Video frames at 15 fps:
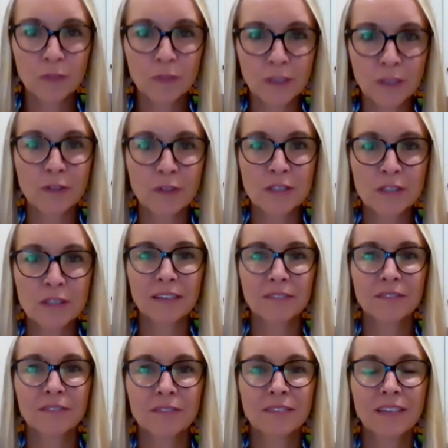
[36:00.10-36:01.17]
full of
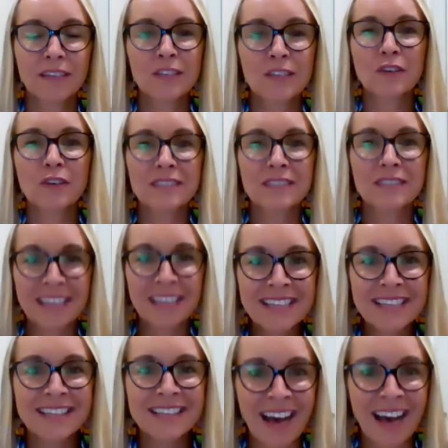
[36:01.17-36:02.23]
yourself. And she goes,
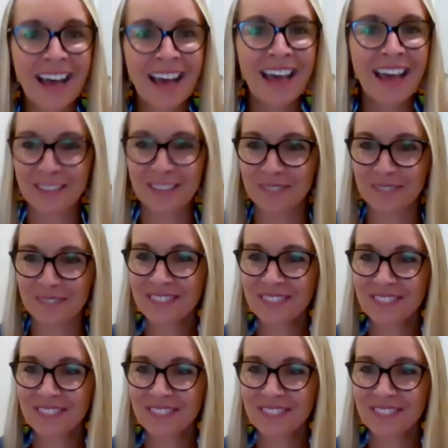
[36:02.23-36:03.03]
yes, I am.